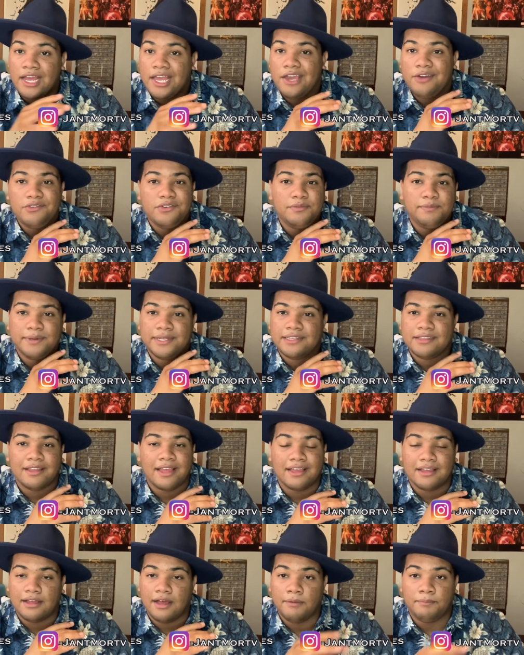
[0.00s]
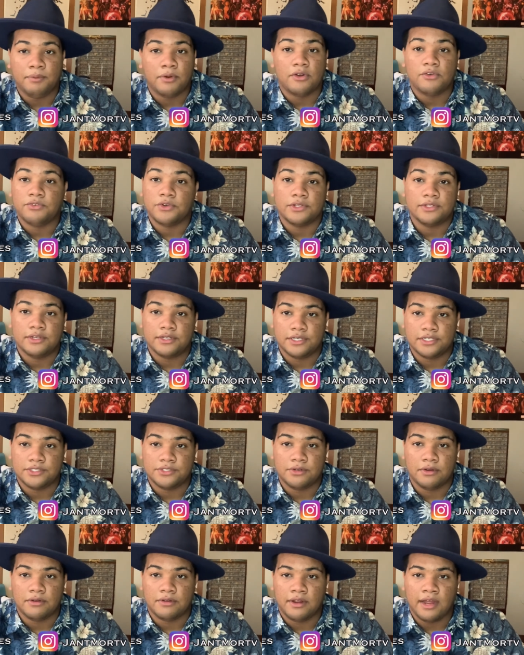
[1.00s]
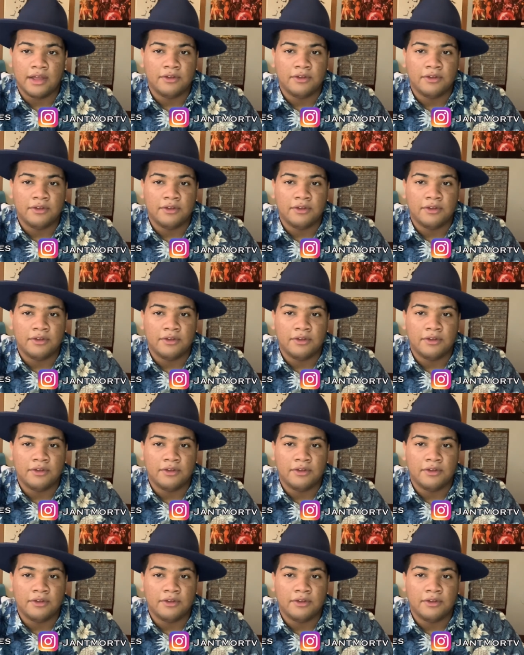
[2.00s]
he would have been like a perfect looking Joker.